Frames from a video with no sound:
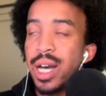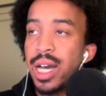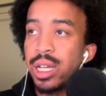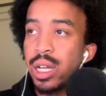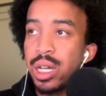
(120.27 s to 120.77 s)

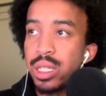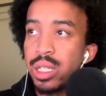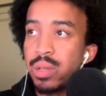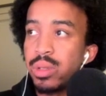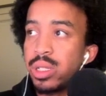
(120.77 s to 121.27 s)
concept
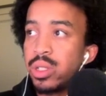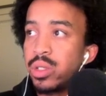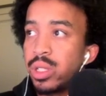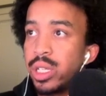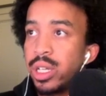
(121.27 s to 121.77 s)

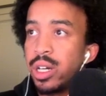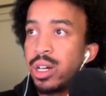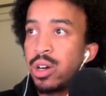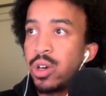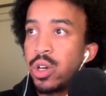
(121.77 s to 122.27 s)
essentially
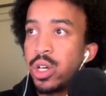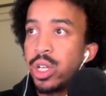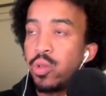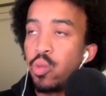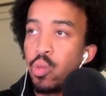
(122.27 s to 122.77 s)
on
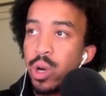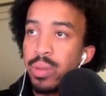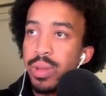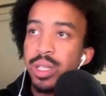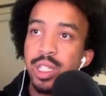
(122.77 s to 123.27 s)
what
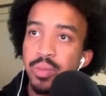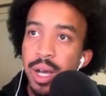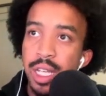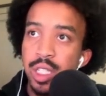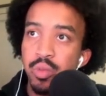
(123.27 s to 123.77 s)
made this
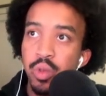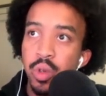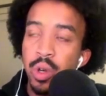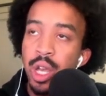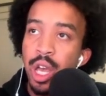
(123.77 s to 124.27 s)
possible,
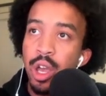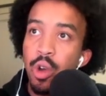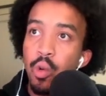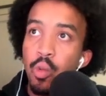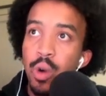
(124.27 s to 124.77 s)

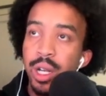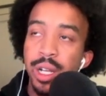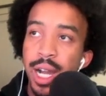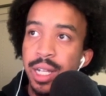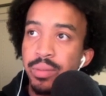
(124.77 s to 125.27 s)
what
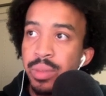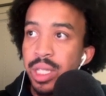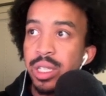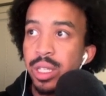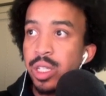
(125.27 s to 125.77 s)
got me to
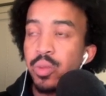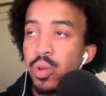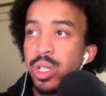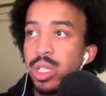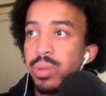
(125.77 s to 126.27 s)
this point
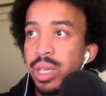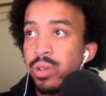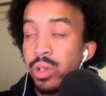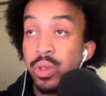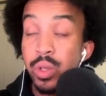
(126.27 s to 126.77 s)
to be able to
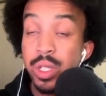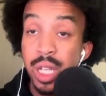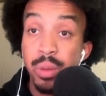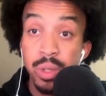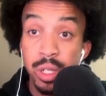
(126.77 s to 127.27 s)
do this type of
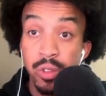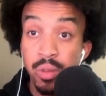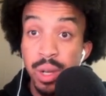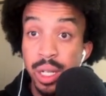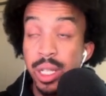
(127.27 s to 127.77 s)
stuff for my
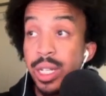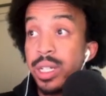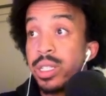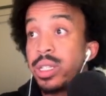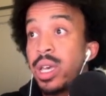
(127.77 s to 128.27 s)

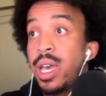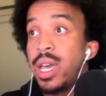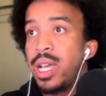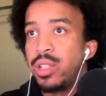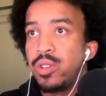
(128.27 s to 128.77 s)
clients,
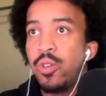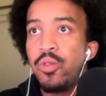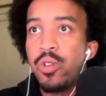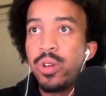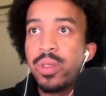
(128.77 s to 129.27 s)
and so forth.